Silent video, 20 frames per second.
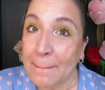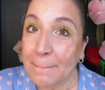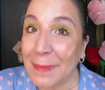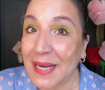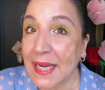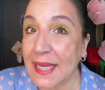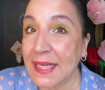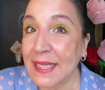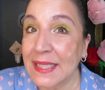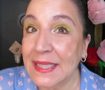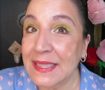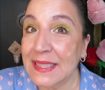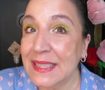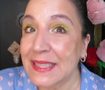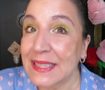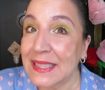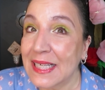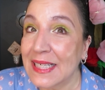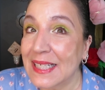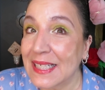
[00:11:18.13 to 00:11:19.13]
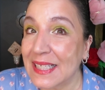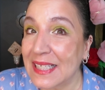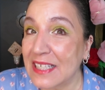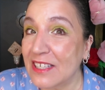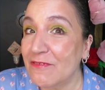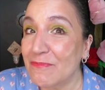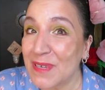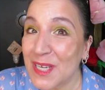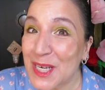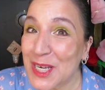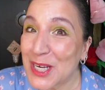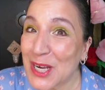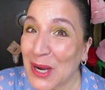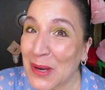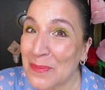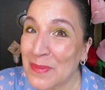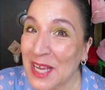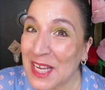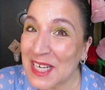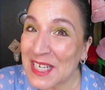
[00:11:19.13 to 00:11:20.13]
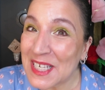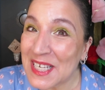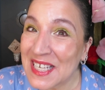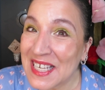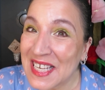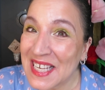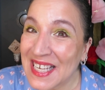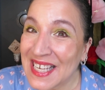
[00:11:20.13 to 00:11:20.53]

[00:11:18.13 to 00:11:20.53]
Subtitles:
Please leave me a comment,